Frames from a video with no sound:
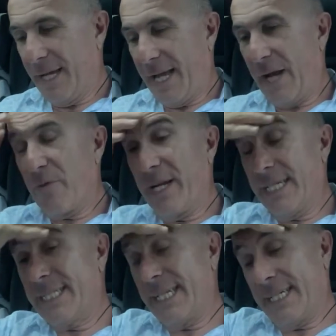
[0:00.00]

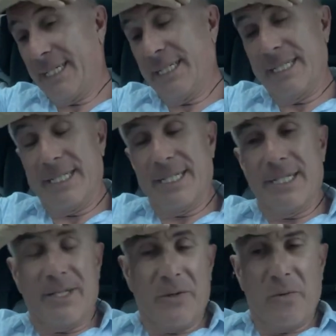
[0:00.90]
realistic
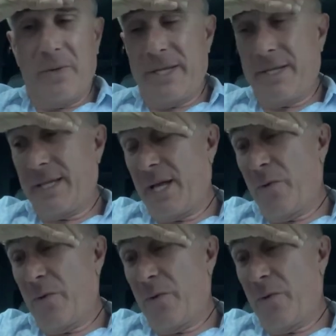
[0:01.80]
with